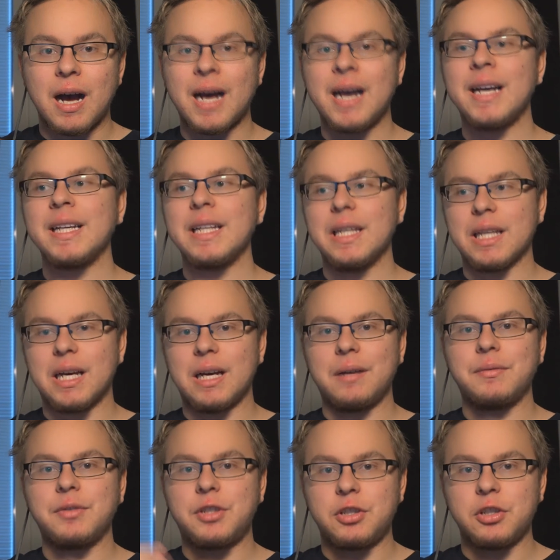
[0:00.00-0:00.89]
I
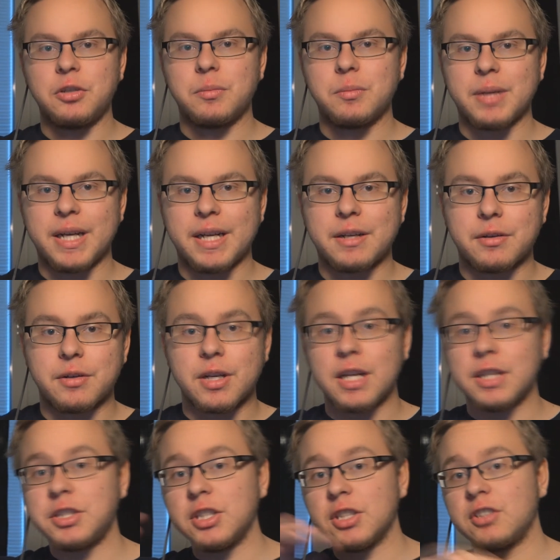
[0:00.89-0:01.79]
love Tomb Raider,
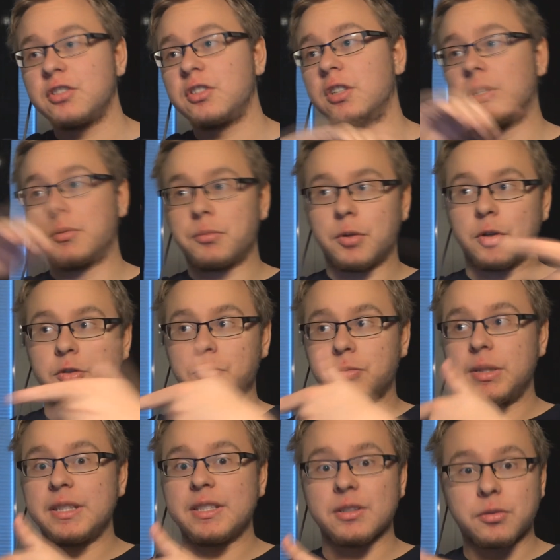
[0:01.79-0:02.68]
not just the
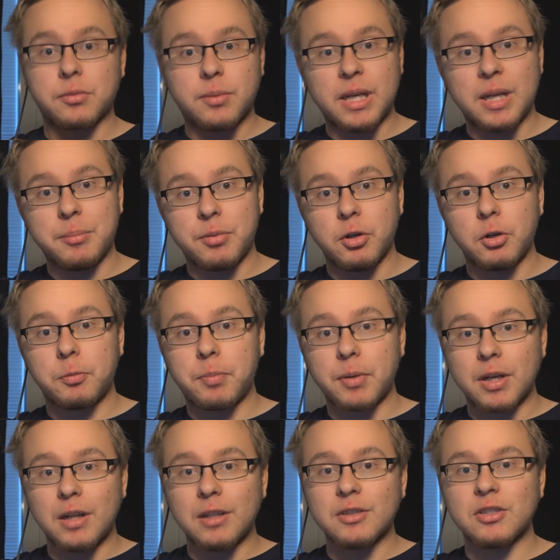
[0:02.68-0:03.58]
most recent
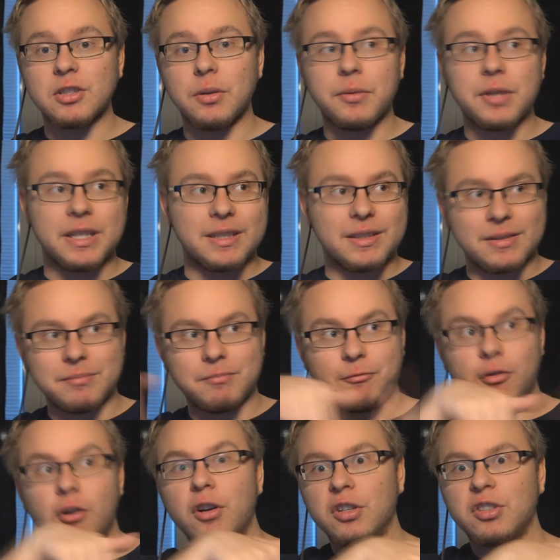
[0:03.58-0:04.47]
reboot, but also
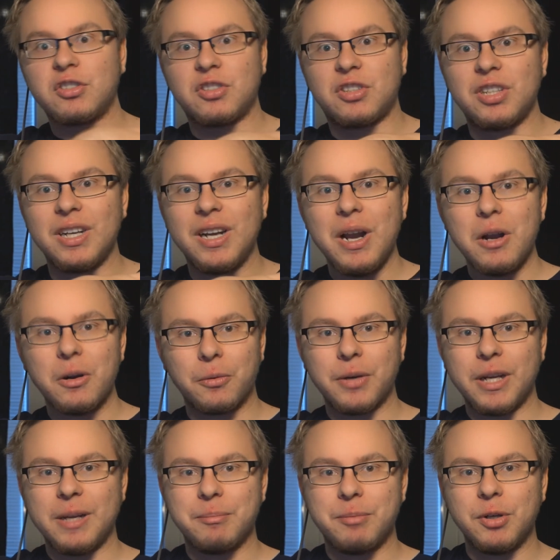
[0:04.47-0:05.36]
the first
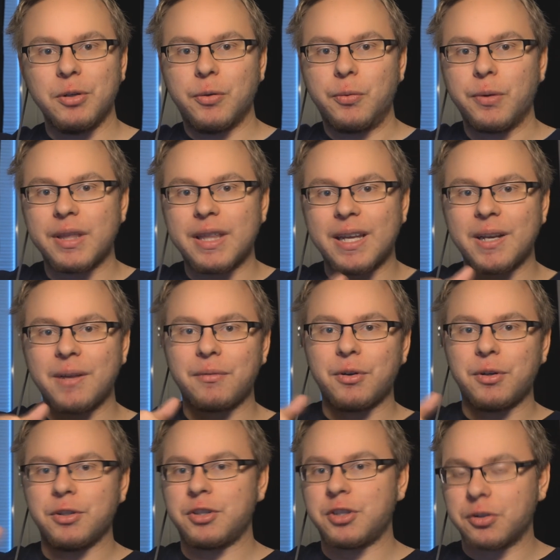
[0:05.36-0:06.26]
reboot with
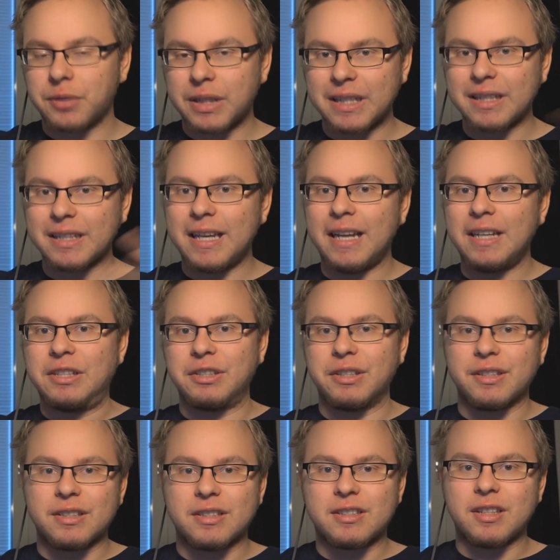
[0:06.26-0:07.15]
Anniversary,
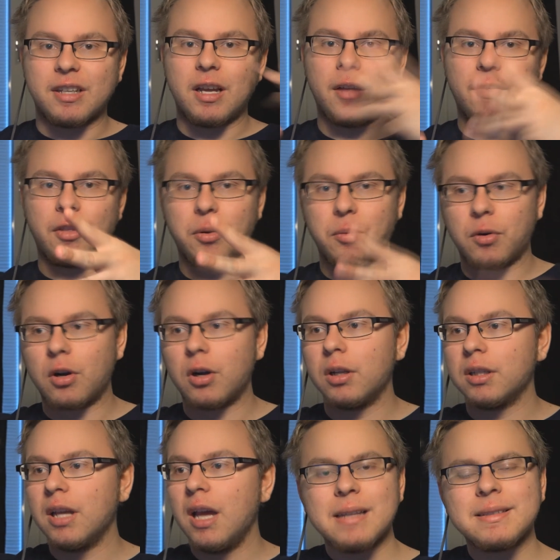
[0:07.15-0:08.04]
Legends, and Underworld.